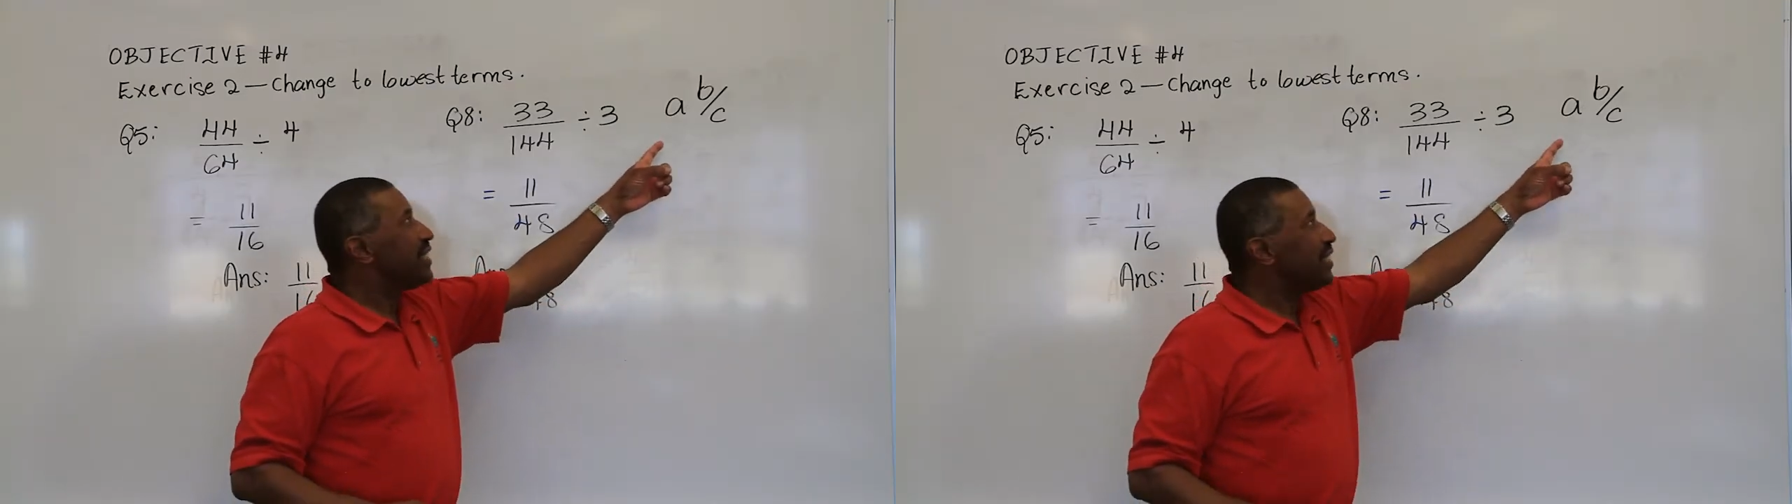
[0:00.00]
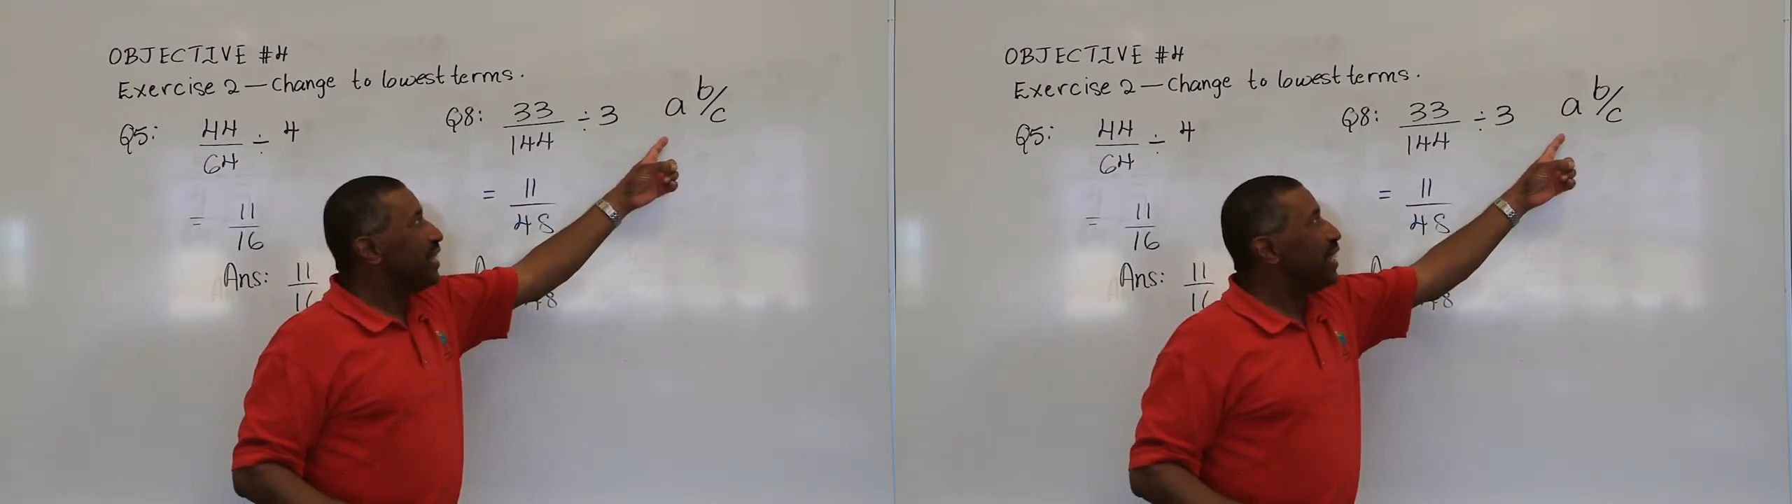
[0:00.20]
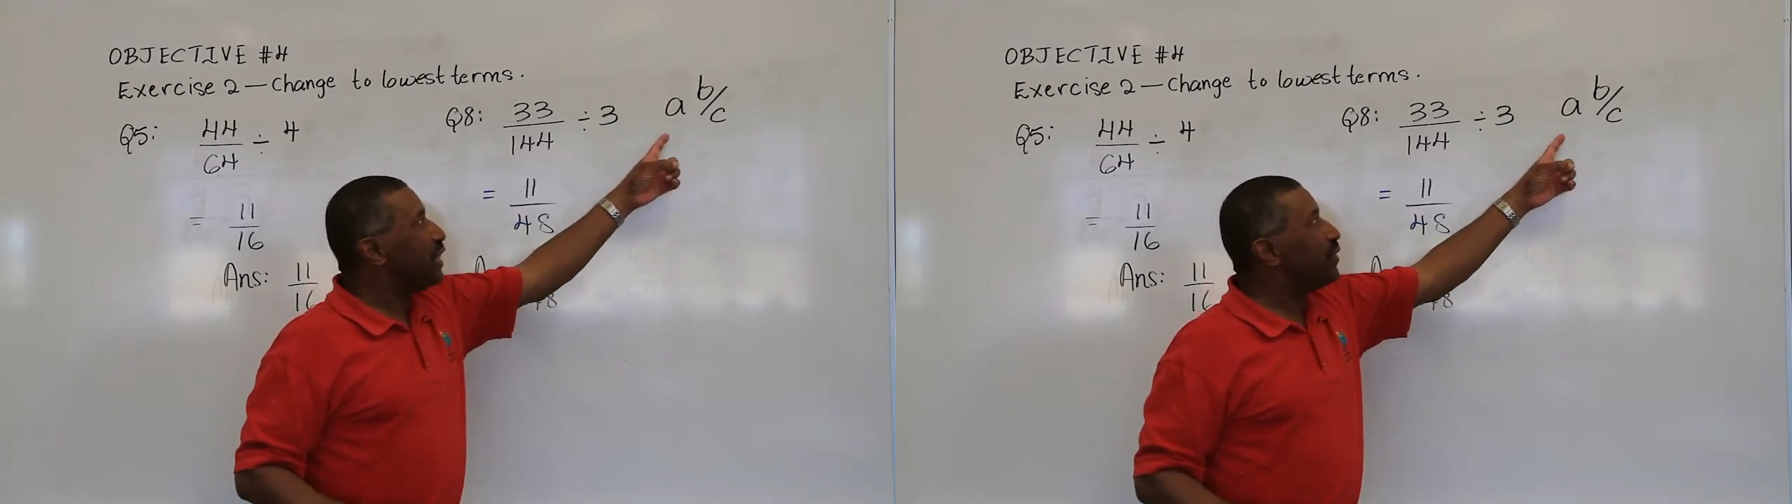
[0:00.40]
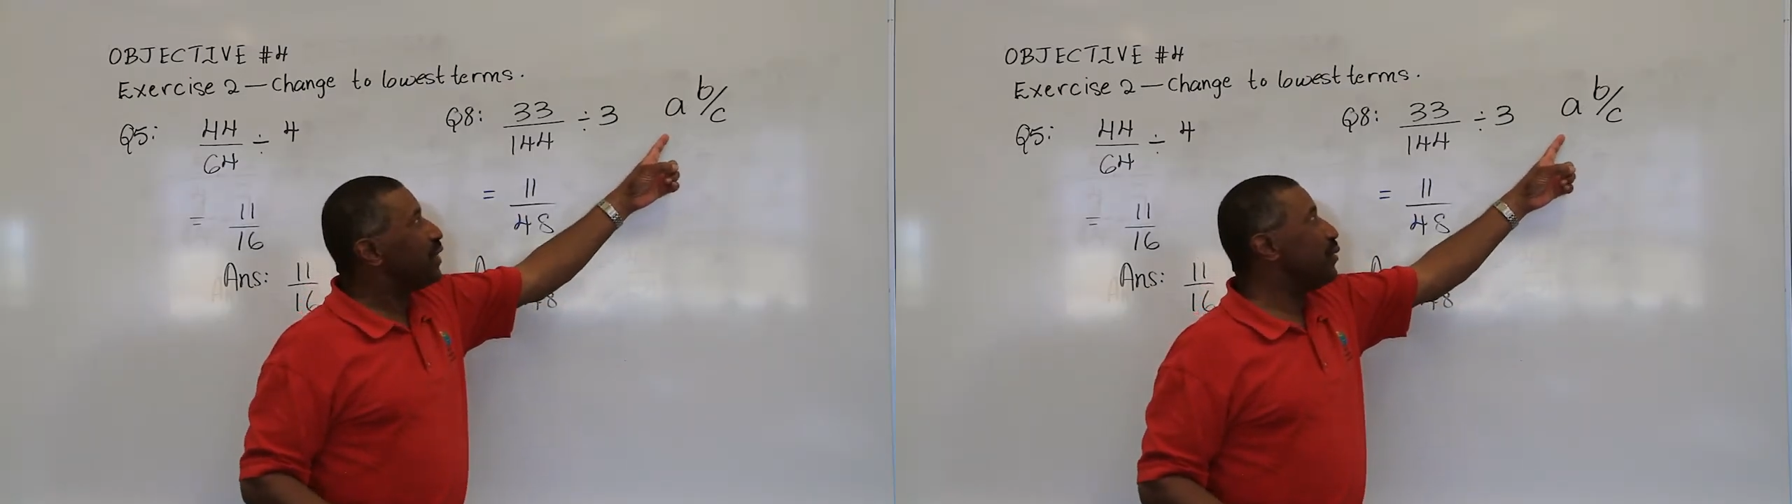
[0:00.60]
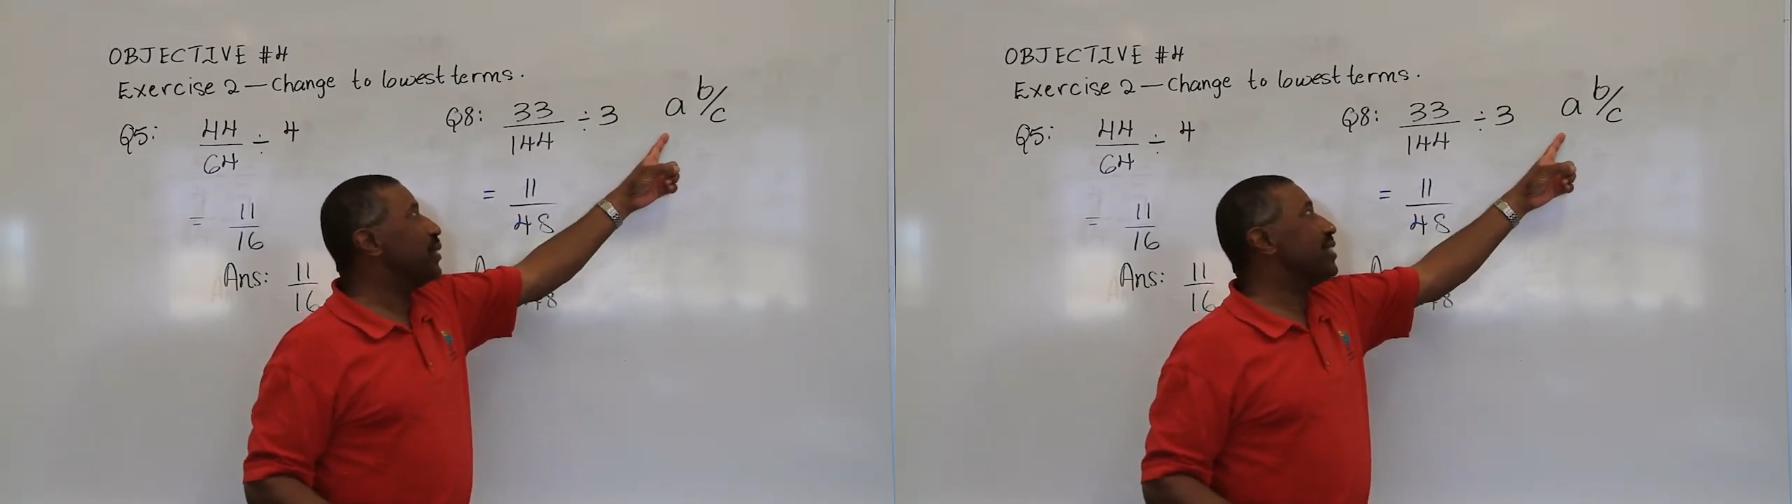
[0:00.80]
the
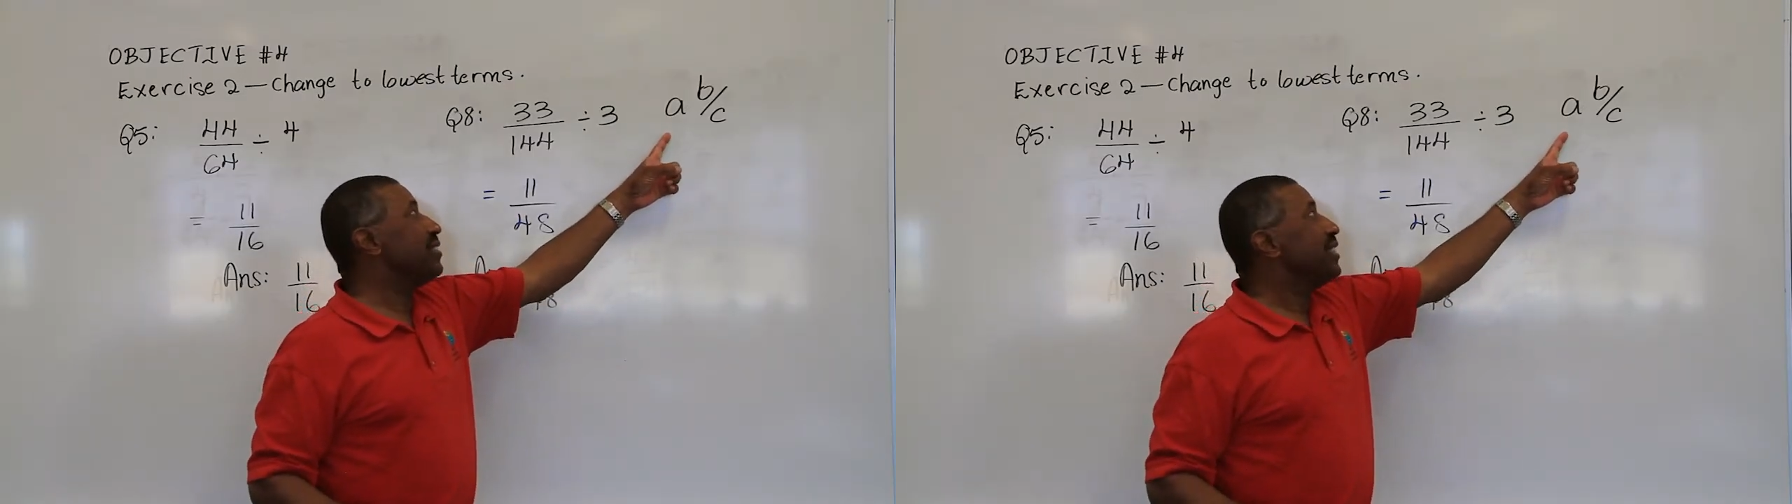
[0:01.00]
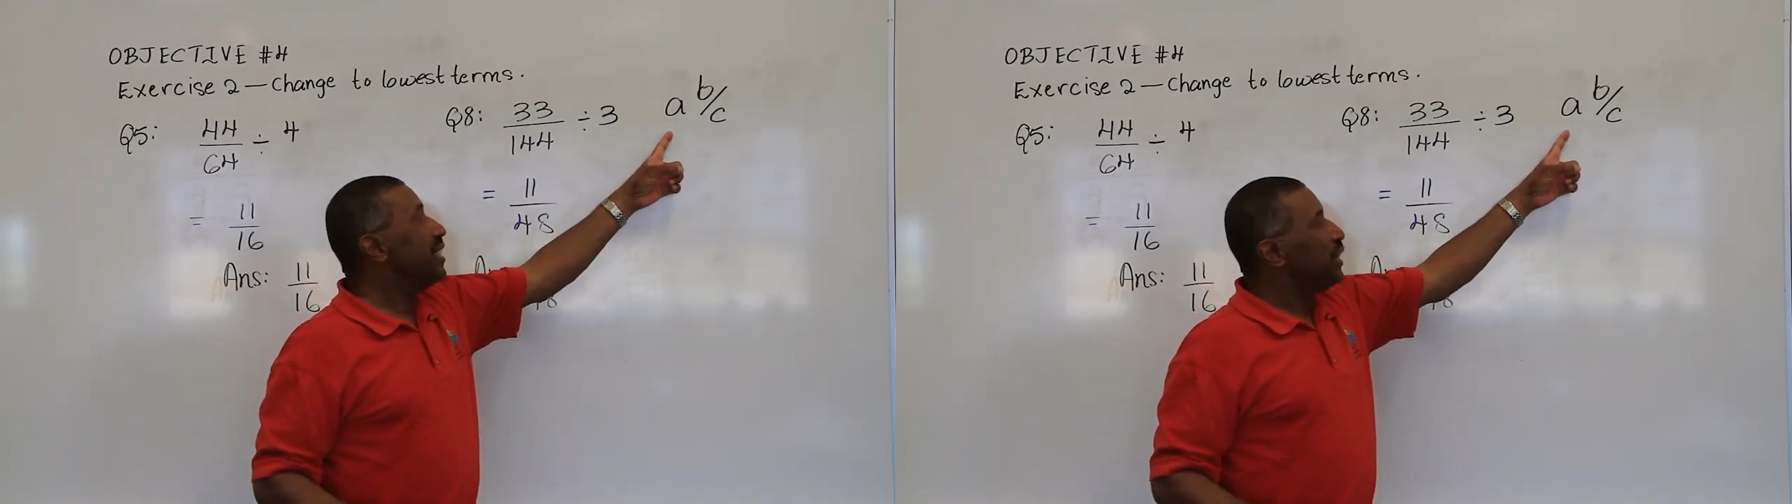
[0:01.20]
scientific one,